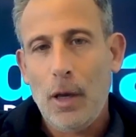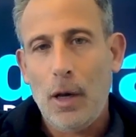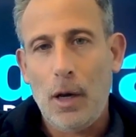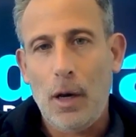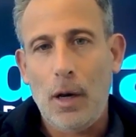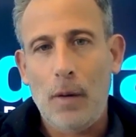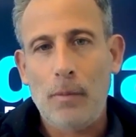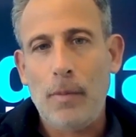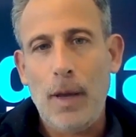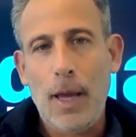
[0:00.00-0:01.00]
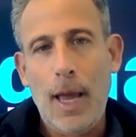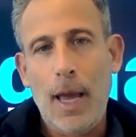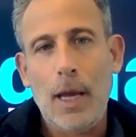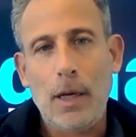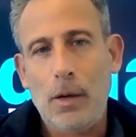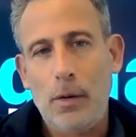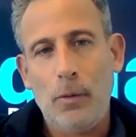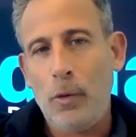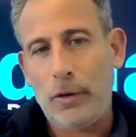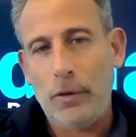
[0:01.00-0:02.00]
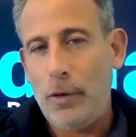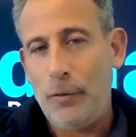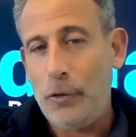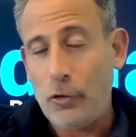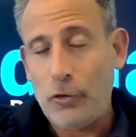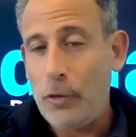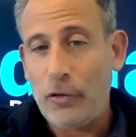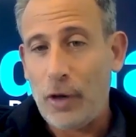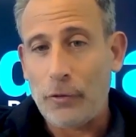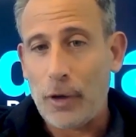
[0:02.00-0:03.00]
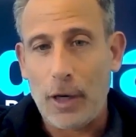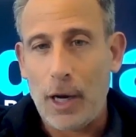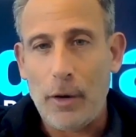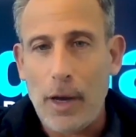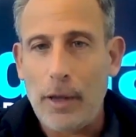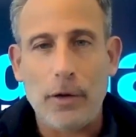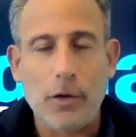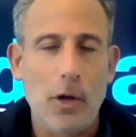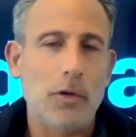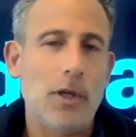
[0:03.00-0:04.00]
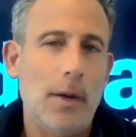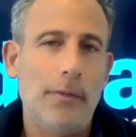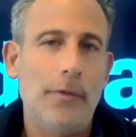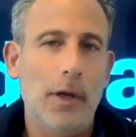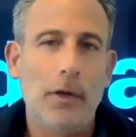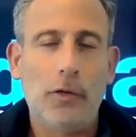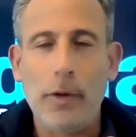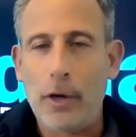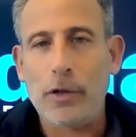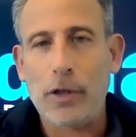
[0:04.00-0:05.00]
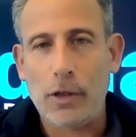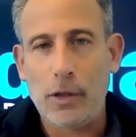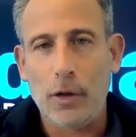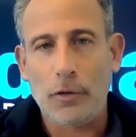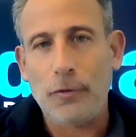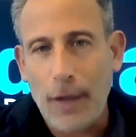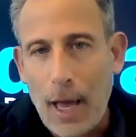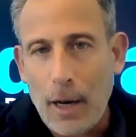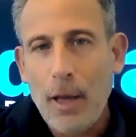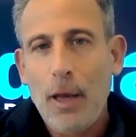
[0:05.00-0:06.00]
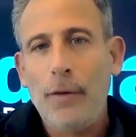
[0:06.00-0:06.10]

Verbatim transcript: Um, and with if you just do the self-directed IRA, there's no setup fee. It's $360 flat.